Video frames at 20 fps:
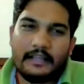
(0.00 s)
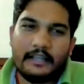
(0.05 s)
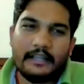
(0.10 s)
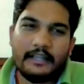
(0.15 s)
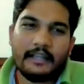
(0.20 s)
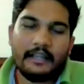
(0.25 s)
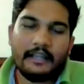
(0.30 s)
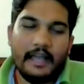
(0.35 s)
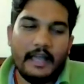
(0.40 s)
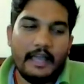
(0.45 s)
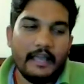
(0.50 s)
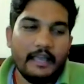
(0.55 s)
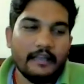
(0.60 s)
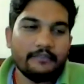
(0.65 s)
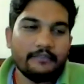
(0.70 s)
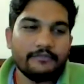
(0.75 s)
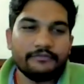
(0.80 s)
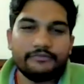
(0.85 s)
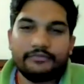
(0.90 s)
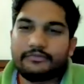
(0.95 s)
Right, and I
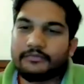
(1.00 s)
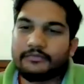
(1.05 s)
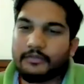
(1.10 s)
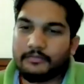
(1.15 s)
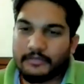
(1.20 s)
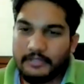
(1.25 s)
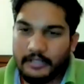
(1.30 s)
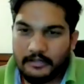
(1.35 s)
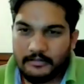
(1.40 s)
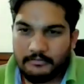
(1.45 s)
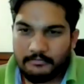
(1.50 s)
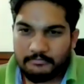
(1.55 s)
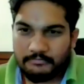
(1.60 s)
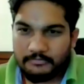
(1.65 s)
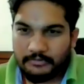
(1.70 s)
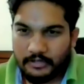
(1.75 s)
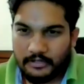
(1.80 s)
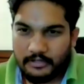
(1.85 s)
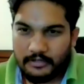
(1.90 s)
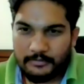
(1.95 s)
have
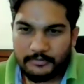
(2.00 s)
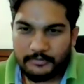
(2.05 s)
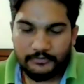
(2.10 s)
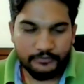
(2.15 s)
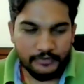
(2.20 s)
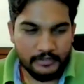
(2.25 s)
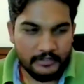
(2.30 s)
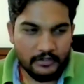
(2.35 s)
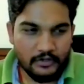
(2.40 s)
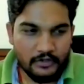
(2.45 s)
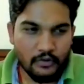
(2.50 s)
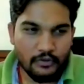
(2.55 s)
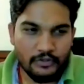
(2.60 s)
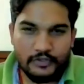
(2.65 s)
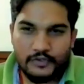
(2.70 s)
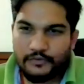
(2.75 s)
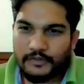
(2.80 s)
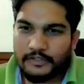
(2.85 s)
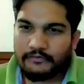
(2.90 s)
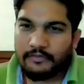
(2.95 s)
done uh, one
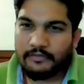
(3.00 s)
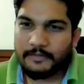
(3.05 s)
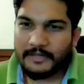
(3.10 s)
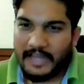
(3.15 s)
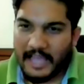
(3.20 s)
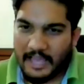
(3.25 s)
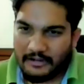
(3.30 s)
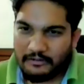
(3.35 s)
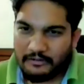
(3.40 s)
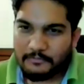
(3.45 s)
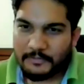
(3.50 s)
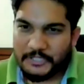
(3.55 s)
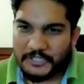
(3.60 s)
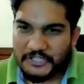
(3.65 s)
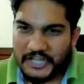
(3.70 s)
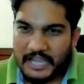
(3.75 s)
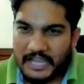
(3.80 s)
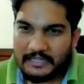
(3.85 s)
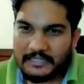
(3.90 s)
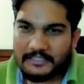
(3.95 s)
course, one webinar on
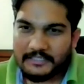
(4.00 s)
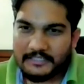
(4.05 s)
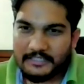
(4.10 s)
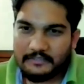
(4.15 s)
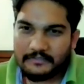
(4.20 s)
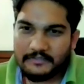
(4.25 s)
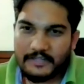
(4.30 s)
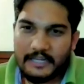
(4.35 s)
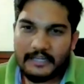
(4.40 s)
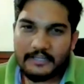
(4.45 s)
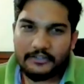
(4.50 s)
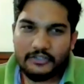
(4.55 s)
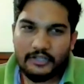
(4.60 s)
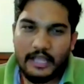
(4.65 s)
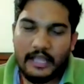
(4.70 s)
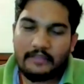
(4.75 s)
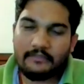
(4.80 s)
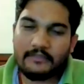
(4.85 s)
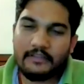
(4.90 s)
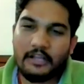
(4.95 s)
Panchang itself, right?
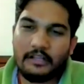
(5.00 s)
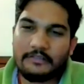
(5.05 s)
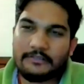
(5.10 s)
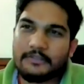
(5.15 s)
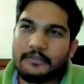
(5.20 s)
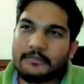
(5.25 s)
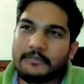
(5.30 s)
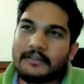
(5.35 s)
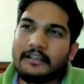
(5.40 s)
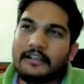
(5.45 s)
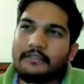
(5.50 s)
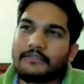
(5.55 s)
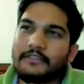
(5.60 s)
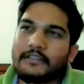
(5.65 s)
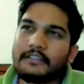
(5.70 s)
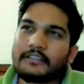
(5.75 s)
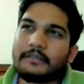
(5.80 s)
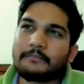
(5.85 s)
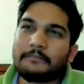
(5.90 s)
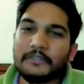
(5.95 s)
So I will also be
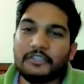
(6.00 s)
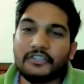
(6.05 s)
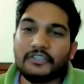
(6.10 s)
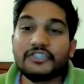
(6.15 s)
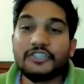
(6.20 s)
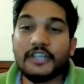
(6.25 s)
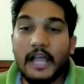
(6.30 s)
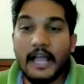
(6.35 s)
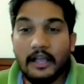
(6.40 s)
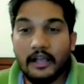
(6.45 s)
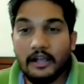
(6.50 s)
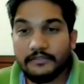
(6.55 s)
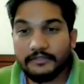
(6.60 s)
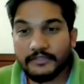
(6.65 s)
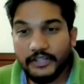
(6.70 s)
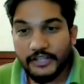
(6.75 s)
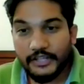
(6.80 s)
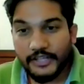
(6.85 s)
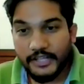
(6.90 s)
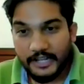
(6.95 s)
covering the Panchang
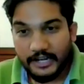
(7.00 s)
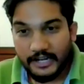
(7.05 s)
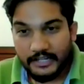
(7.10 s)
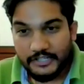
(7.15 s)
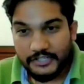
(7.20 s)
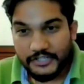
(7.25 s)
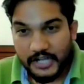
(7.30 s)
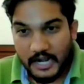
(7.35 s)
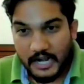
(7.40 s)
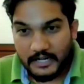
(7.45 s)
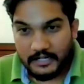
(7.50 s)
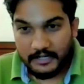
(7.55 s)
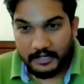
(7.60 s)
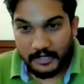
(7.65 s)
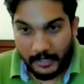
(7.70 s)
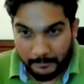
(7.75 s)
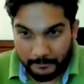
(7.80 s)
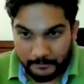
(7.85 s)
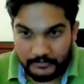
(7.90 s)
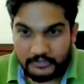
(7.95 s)
of the yearly chart
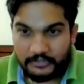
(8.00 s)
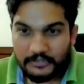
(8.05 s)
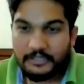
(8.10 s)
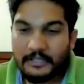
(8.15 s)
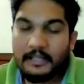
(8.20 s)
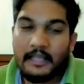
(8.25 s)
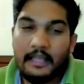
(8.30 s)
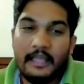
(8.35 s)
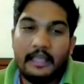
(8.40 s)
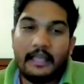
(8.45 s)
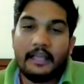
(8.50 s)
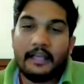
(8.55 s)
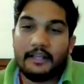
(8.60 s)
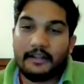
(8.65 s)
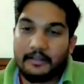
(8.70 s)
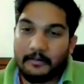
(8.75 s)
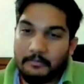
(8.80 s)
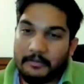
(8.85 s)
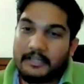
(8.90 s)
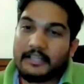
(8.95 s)
in depth,
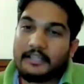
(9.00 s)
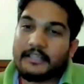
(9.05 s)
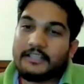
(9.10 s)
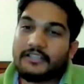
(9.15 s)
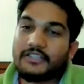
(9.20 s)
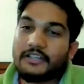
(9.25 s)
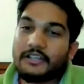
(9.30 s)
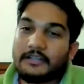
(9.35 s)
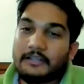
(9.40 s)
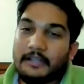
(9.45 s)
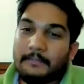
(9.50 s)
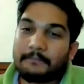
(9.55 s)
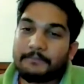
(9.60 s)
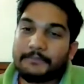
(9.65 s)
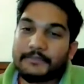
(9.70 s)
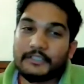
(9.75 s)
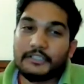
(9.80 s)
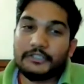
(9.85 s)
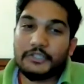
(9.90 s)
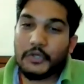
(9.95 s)
remedies in depth,
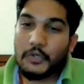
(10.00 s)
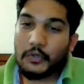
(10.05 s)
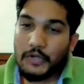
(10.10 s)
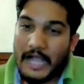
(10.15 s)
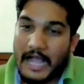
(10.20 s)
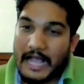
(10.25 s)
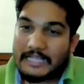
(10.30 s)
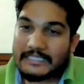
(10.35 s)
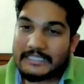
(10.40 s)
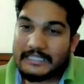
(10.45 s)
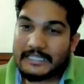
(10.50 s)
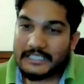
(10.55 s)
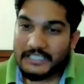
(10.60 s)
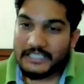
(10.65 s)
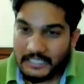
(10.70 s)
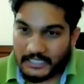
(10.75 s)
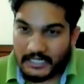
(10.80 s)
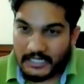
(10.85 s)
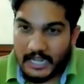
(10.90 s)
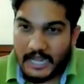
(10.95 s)
the yogas,
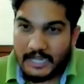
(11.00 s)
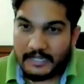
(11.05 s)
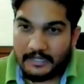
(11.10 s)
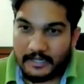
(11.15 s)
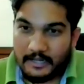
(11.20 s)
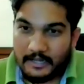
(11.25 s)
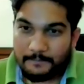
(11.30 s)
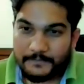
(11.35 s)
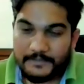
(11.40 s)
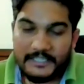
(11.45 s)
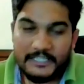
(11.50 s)
etc. in depth.